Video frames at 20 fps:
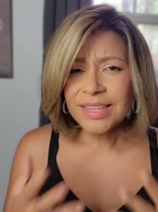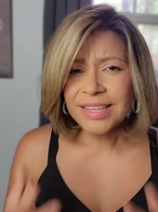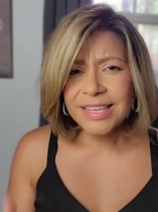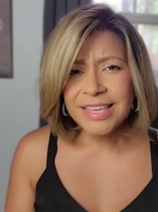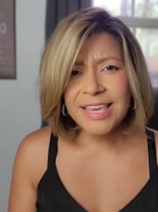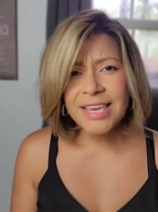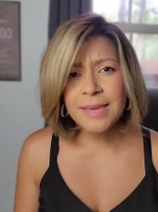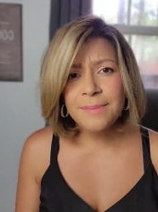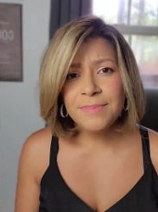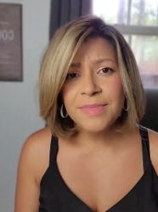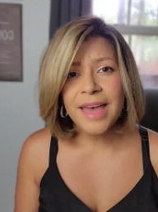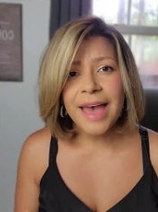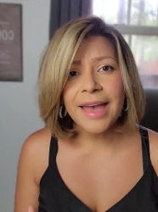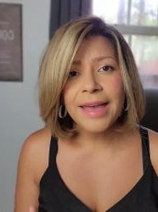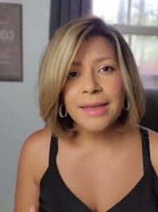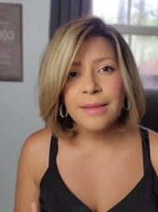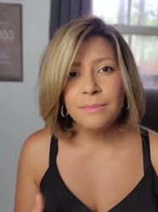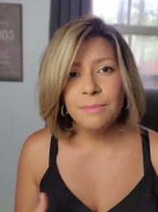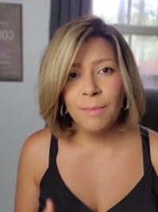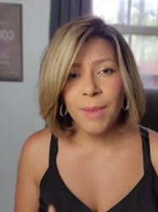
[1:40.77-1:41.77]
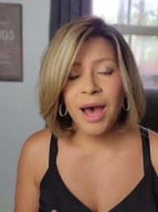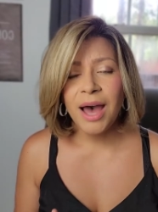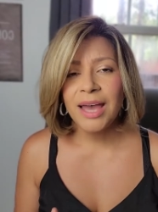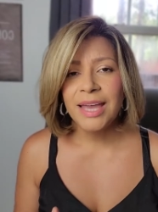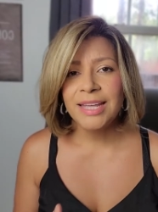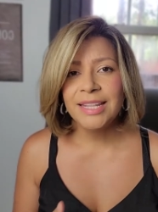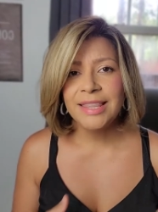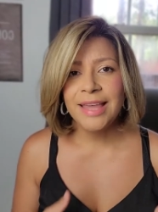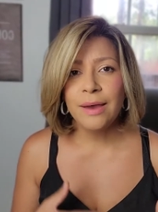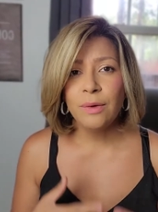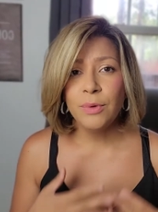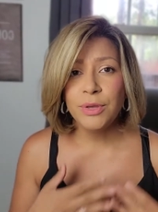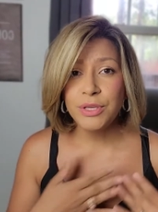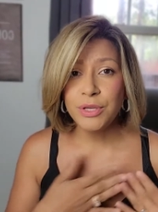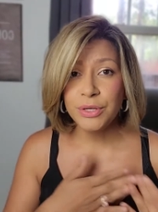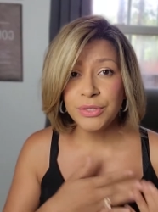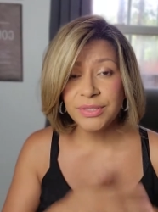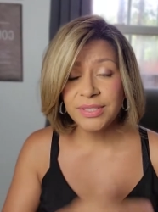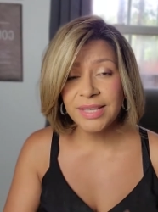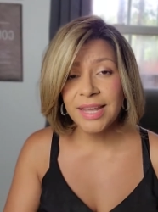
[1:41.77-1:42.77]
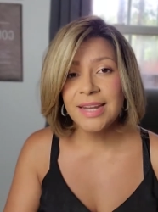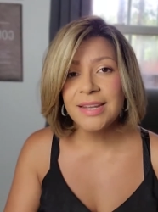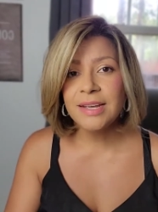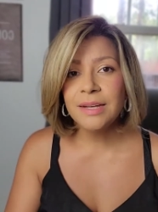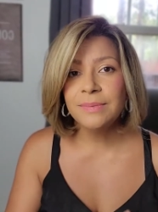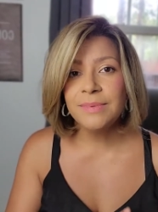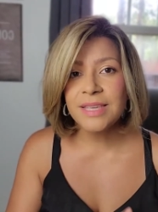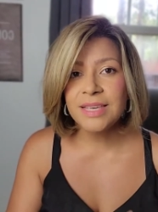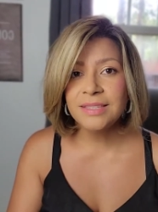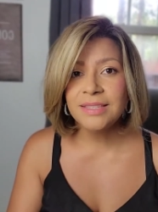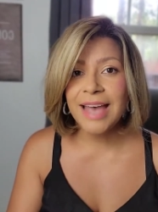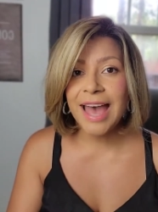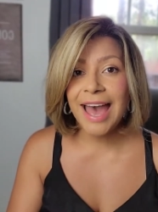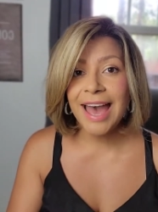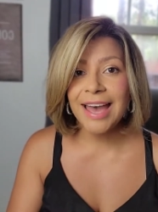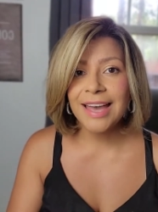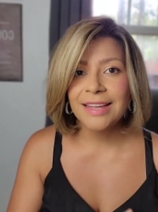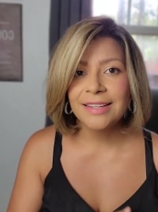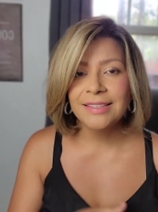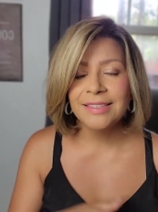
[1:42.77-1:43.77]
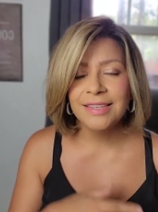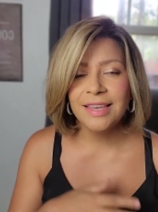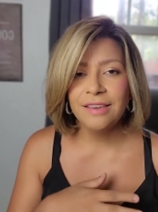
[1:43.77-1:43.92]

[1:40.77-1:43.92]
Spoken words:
keep that in mind, that when you're setting up these ads,